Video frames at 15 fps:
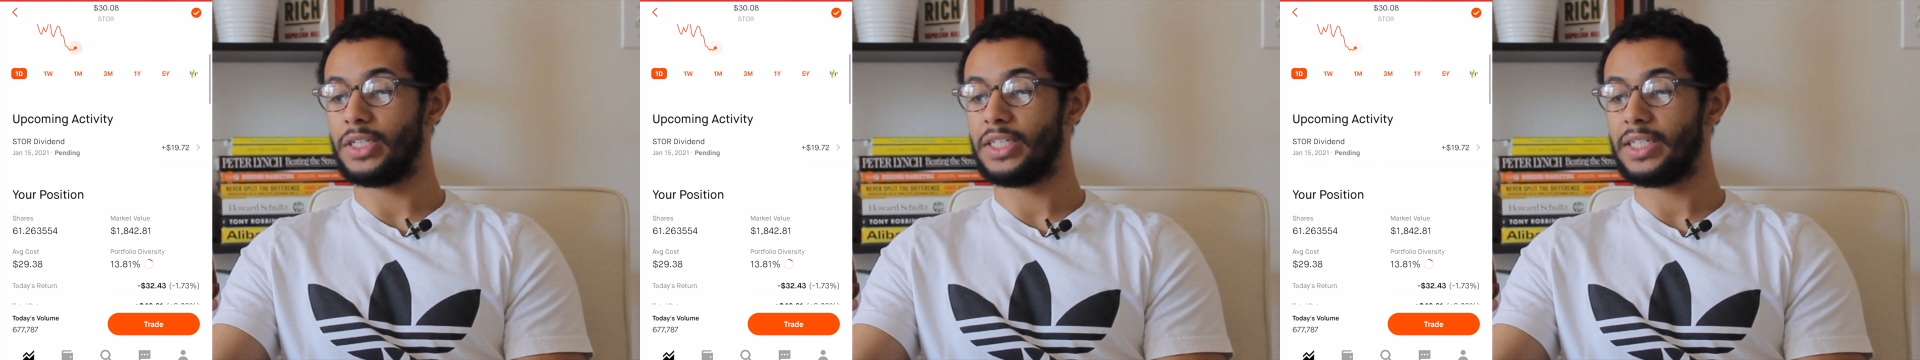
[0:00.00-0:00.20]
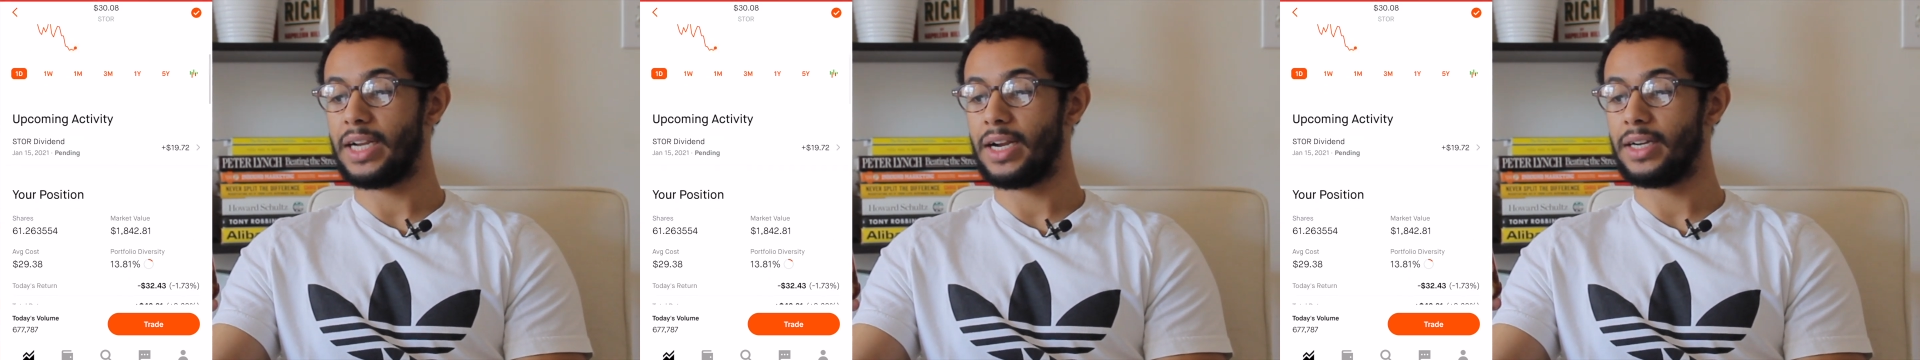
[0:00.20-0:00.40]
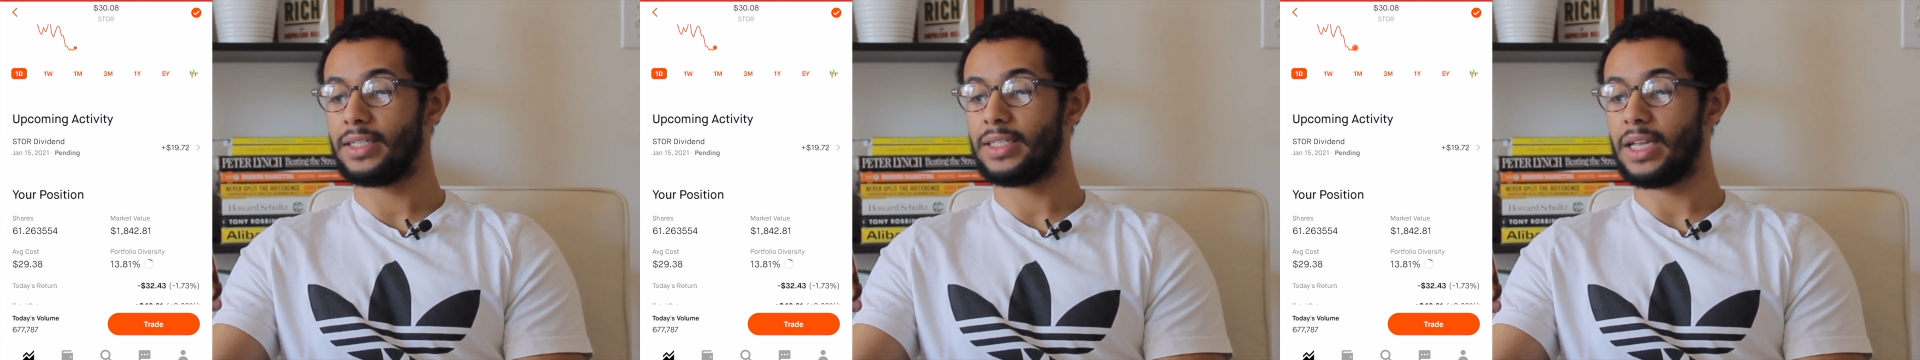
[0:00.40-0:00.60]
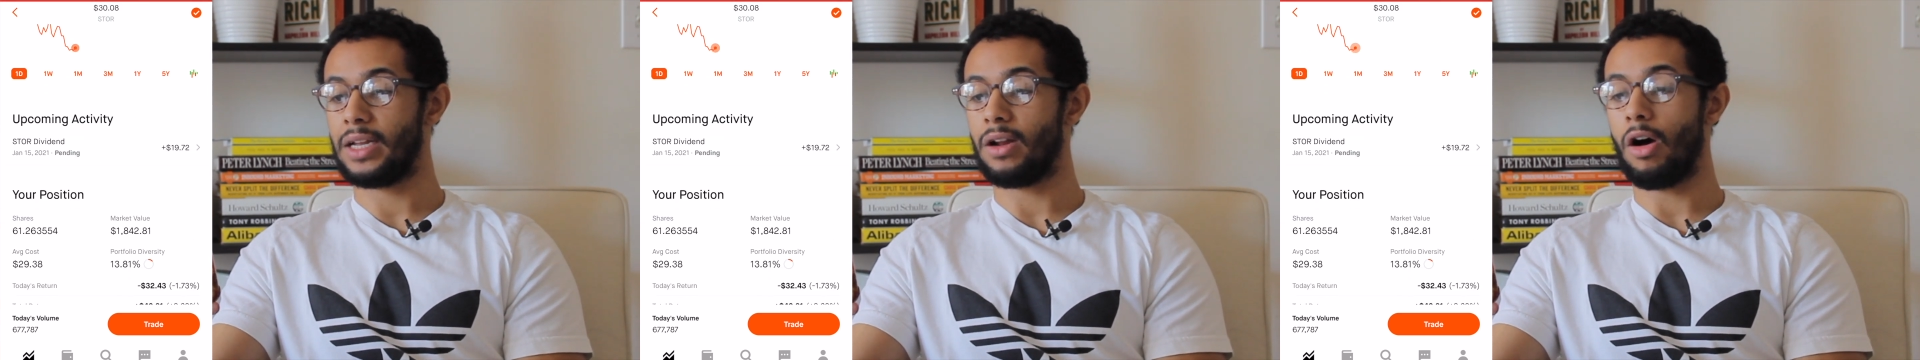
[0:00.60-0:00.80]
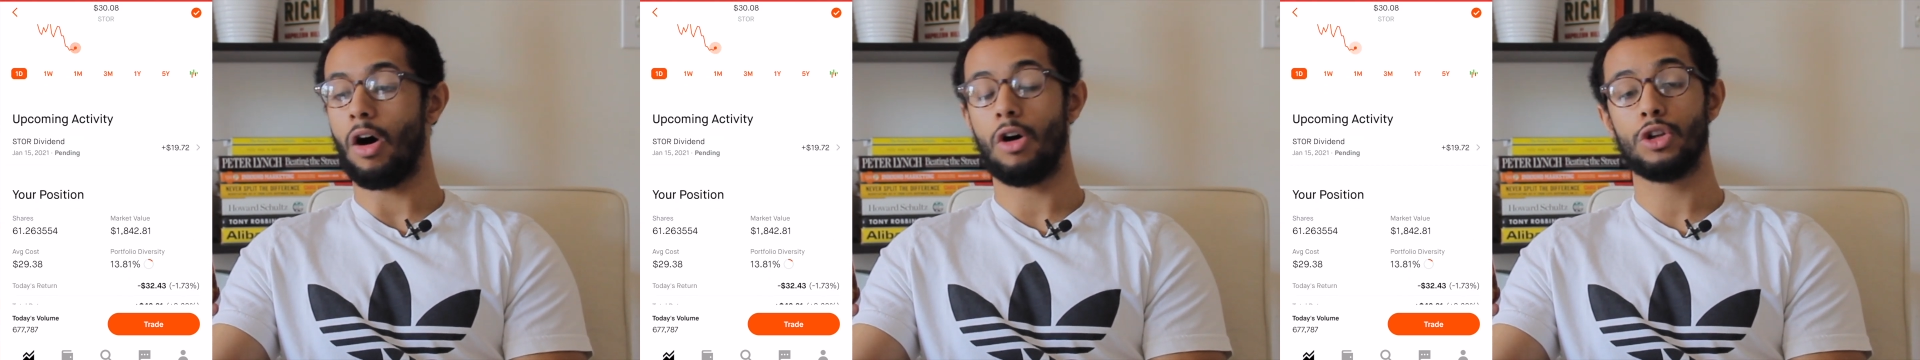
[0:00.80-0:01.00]
shares. And
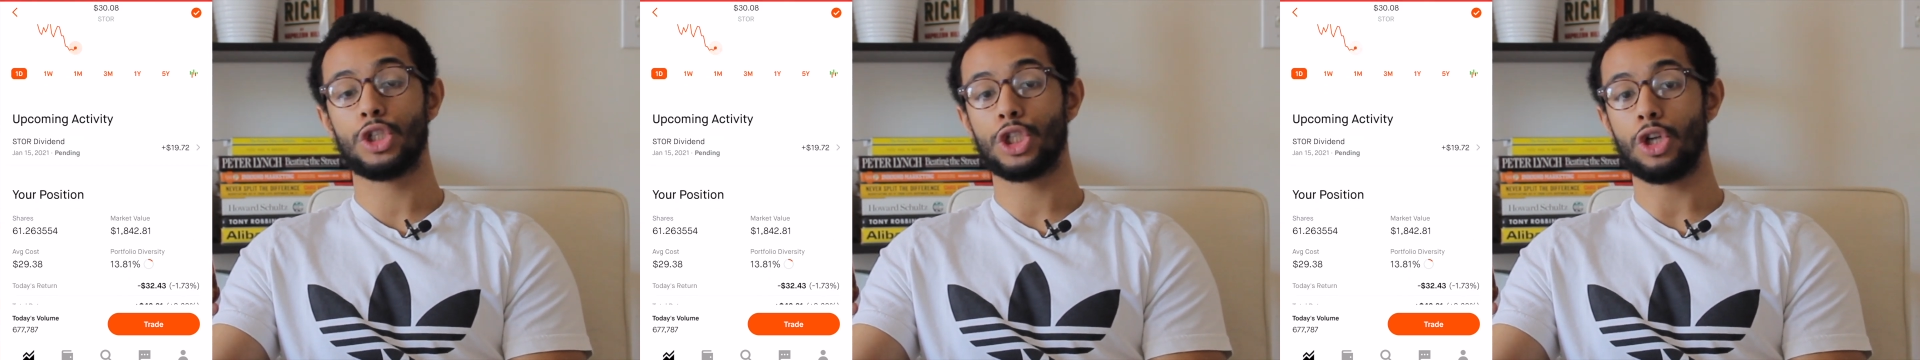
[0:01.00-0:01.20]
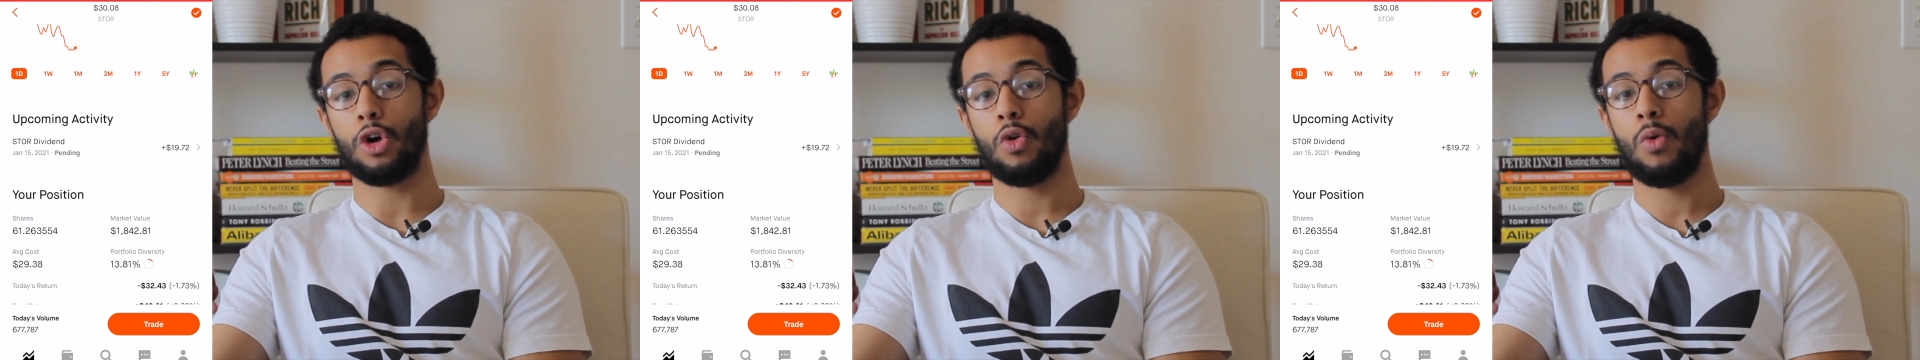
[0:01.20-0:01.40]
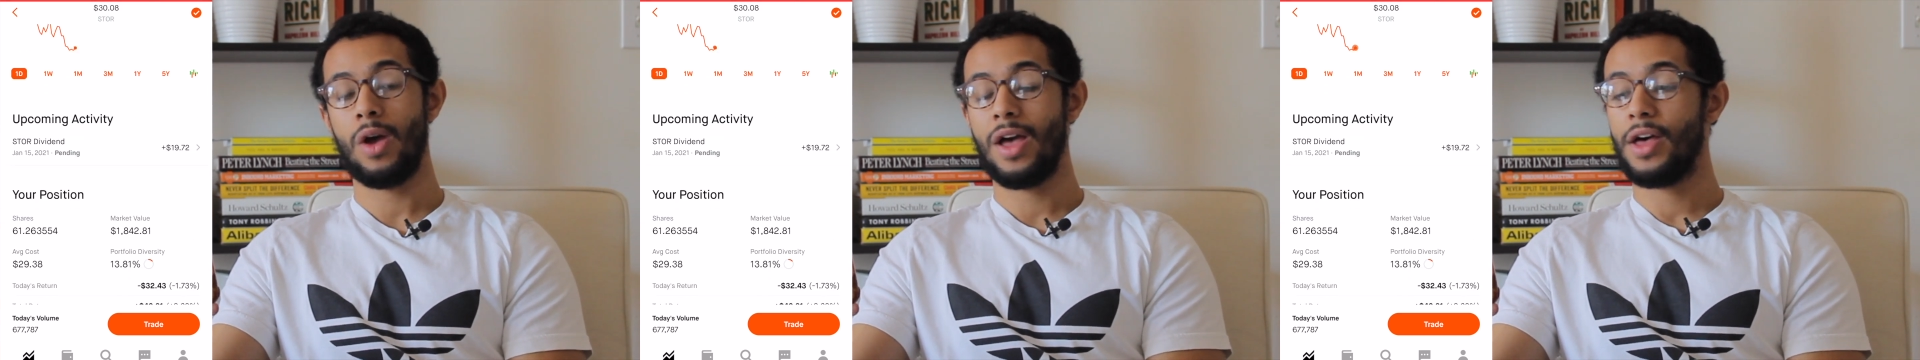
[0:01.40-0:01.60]
also